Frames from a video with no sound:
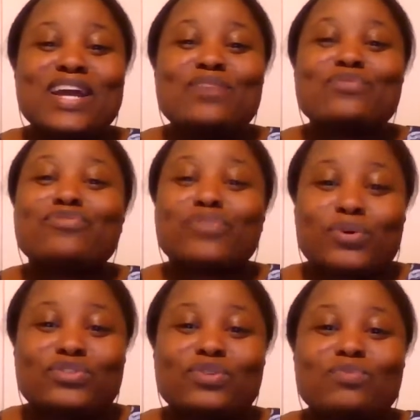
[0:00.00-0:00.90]
a
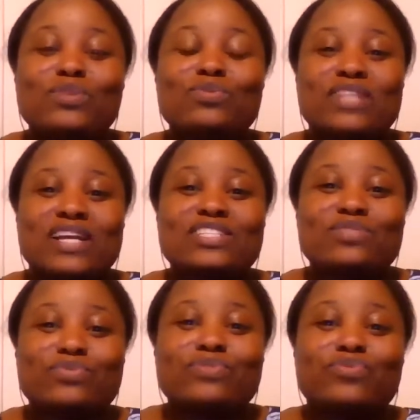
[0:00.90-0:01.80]
referral, someone who's
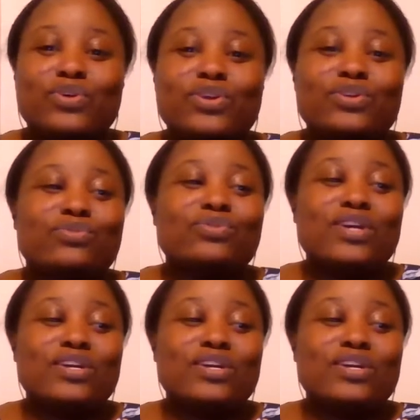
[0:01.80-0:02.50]
actually referring you